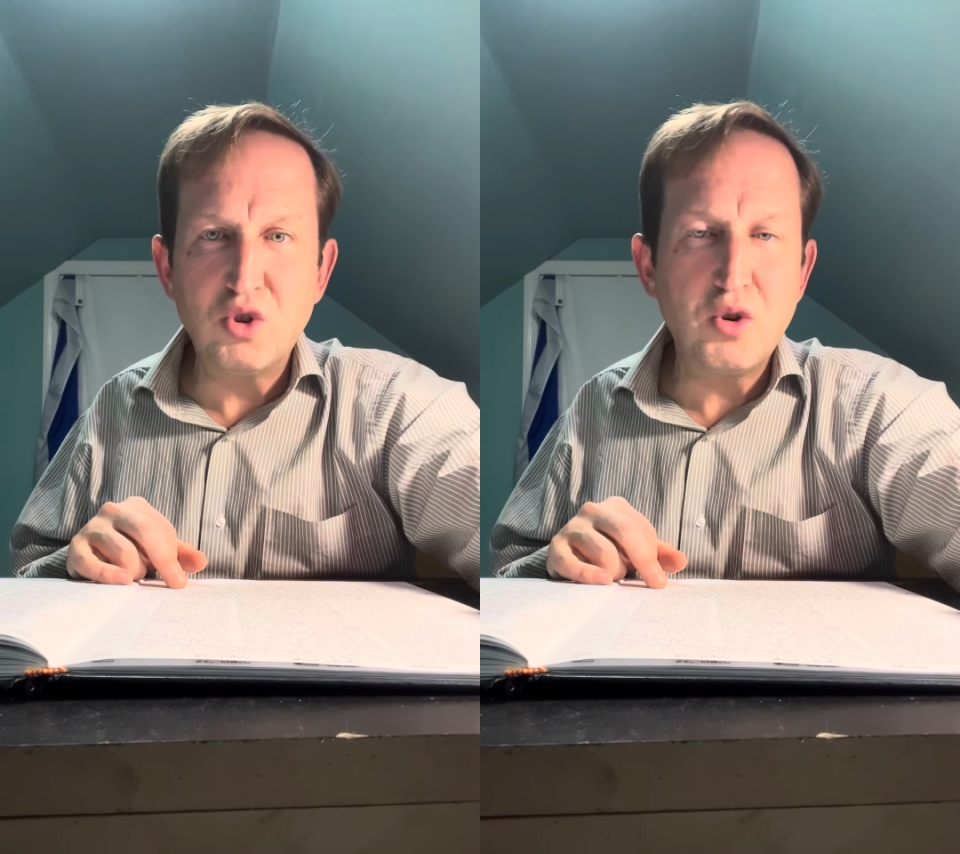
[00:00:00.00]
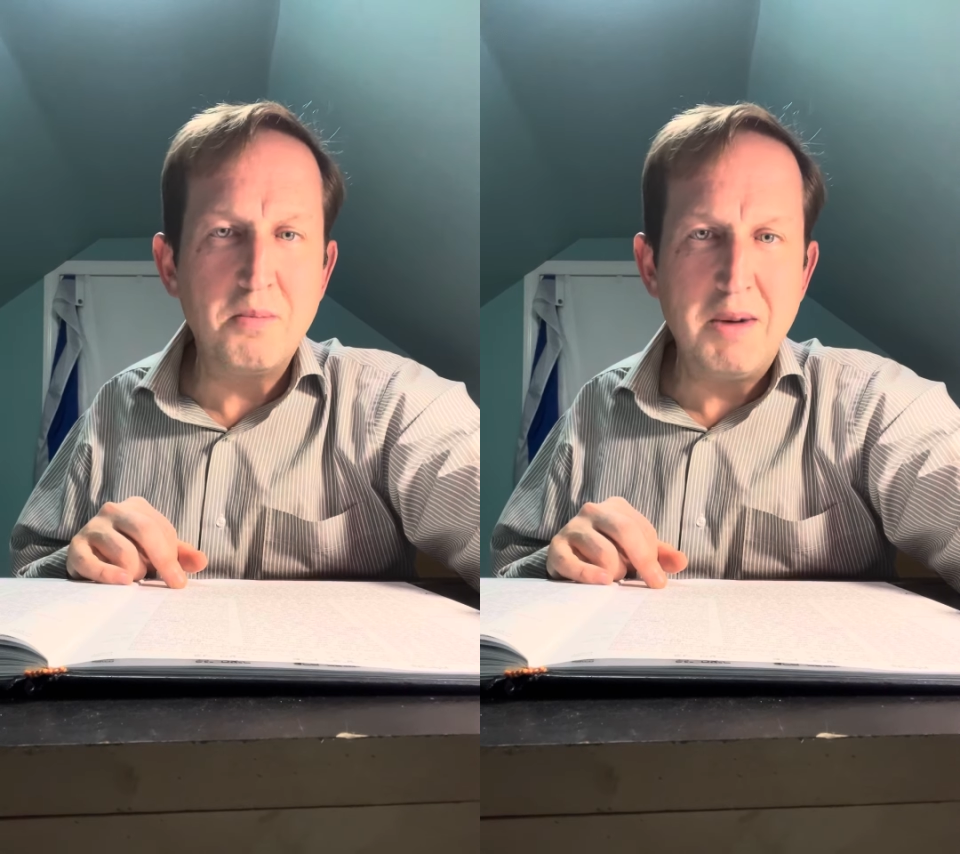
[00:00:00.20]

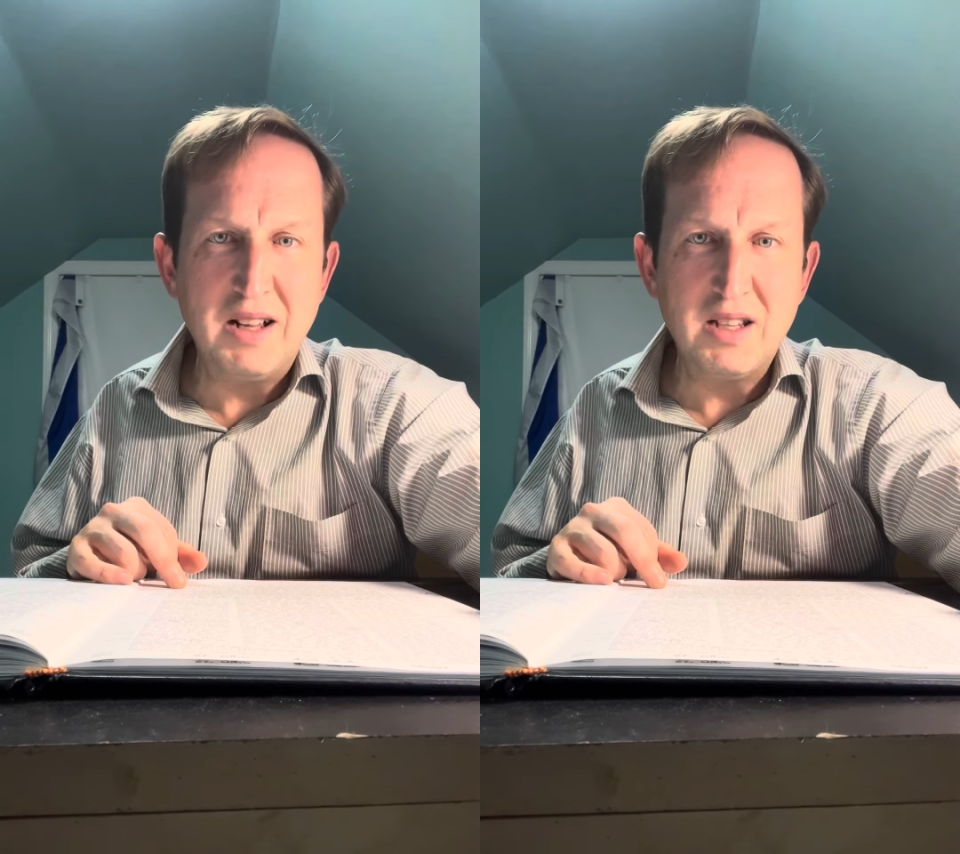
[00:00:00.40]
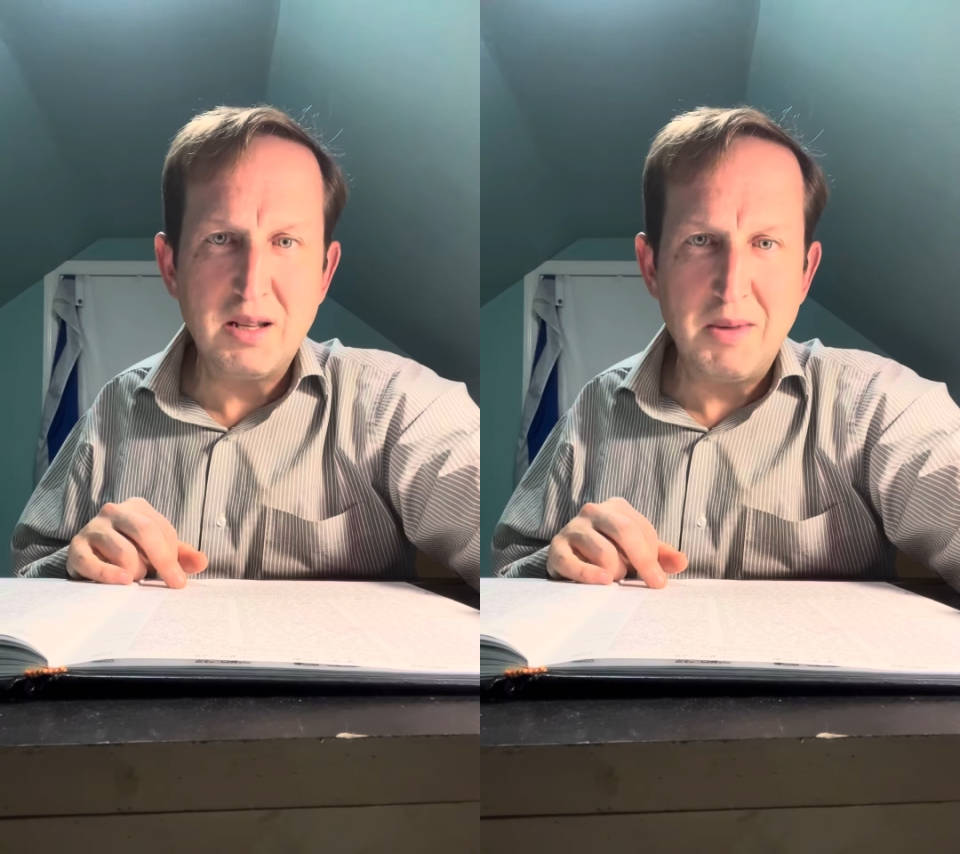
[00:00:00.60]

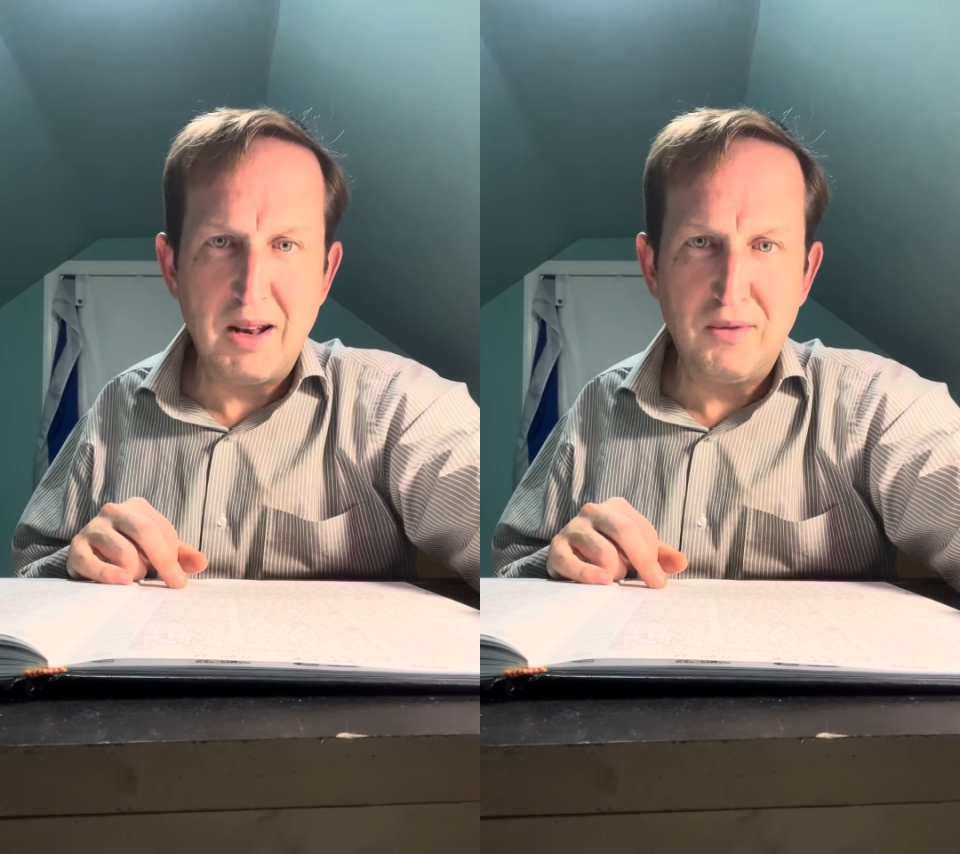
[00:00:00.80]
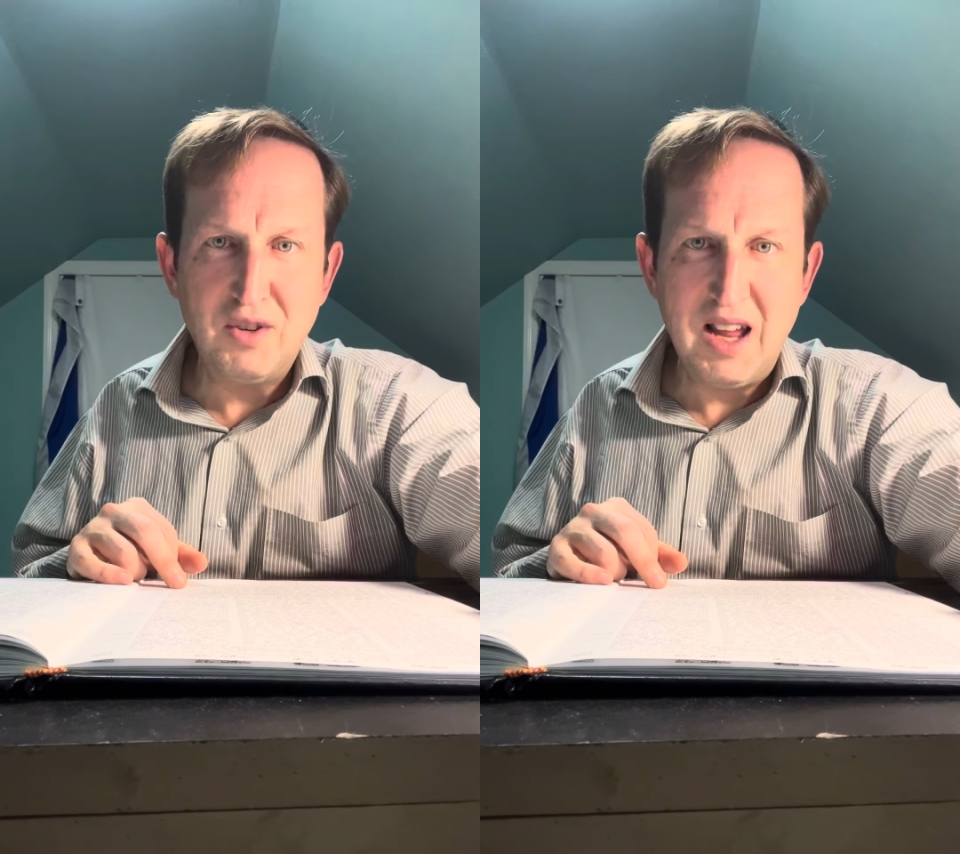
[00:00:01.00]
tremendous amount
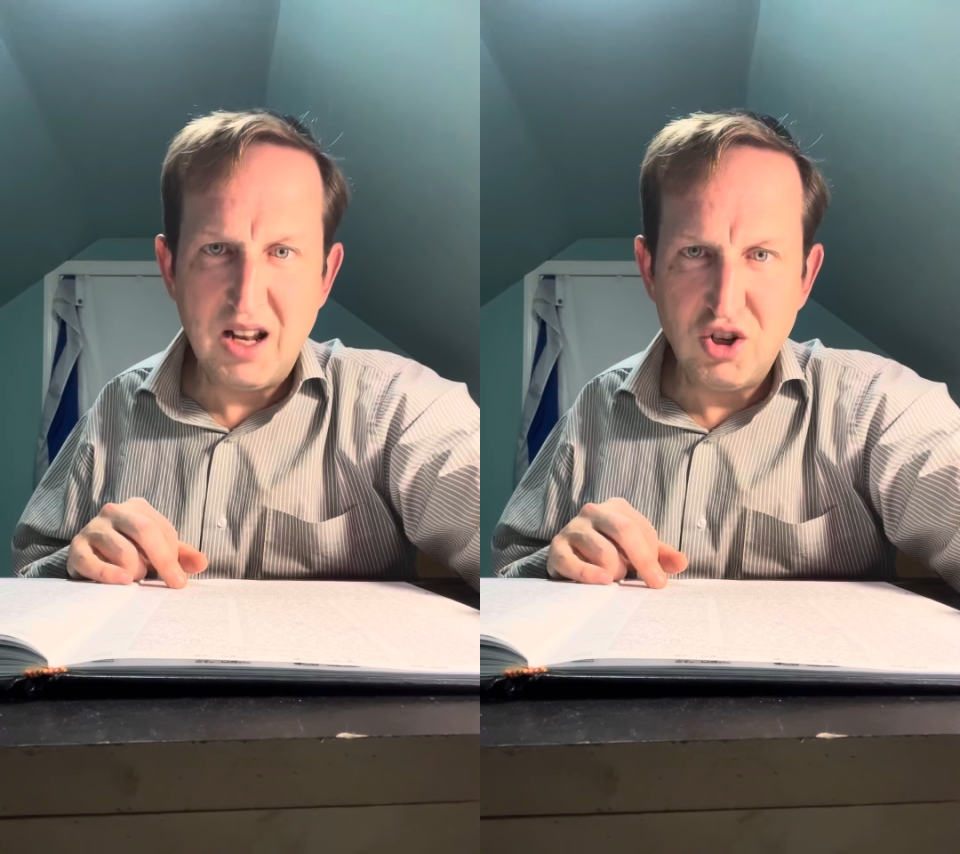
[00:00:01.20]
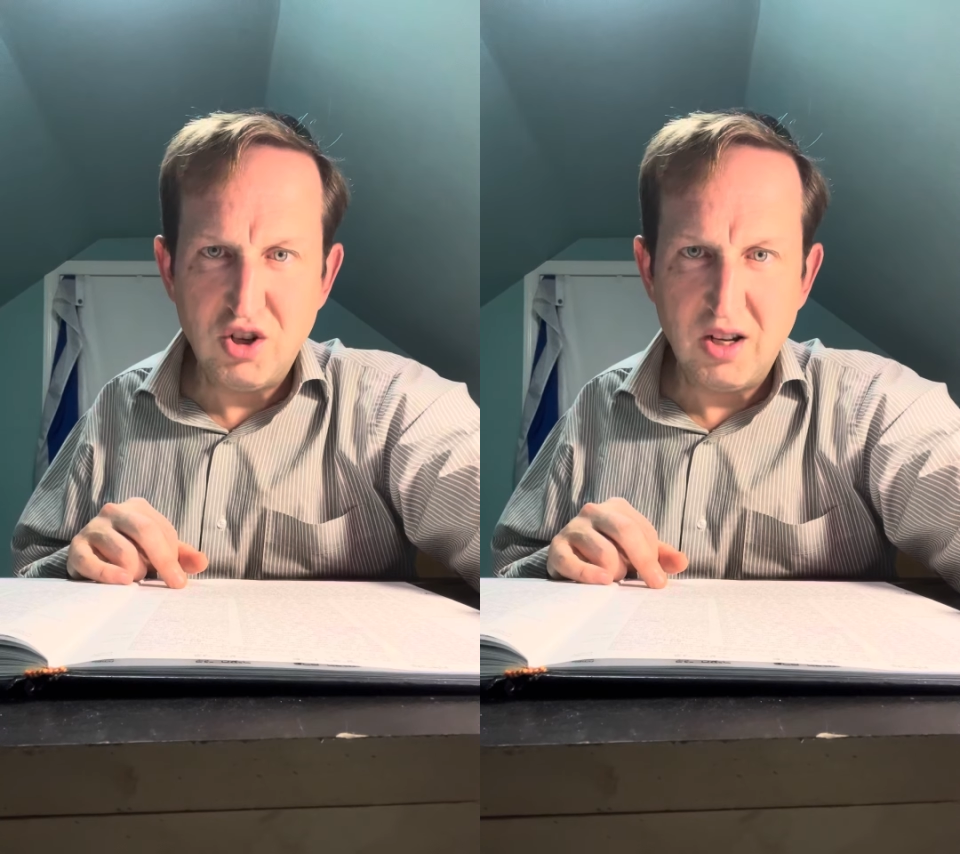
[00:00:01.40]
of
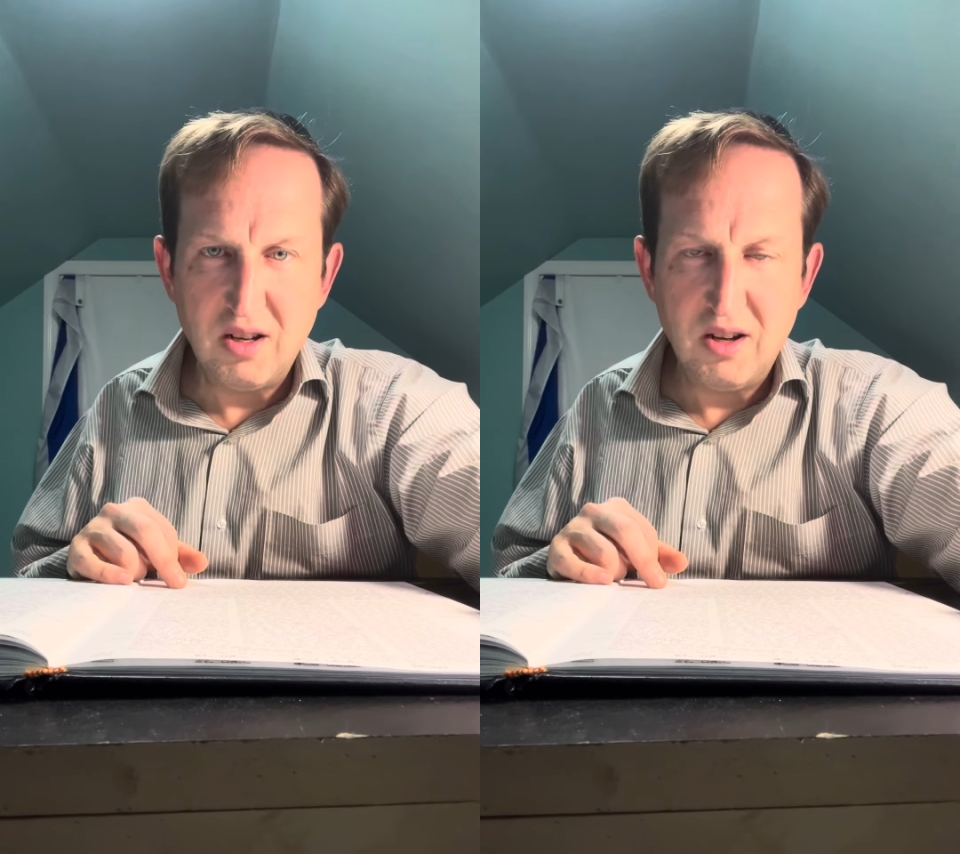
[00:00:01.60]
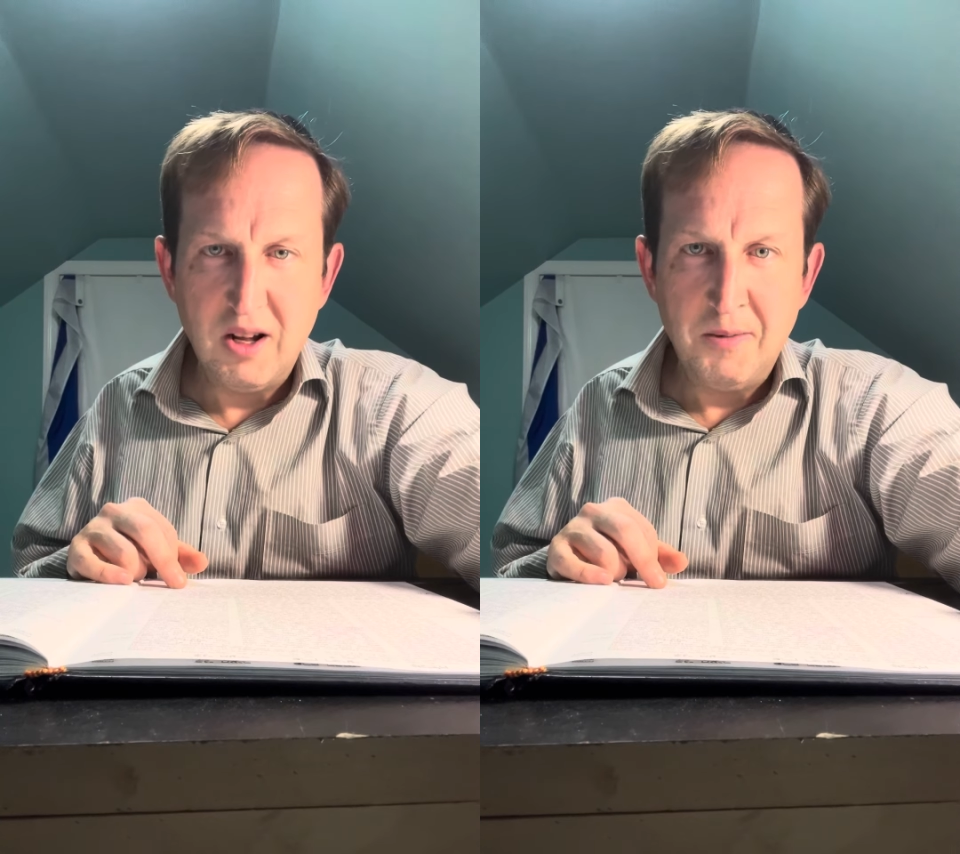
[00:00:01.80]
tension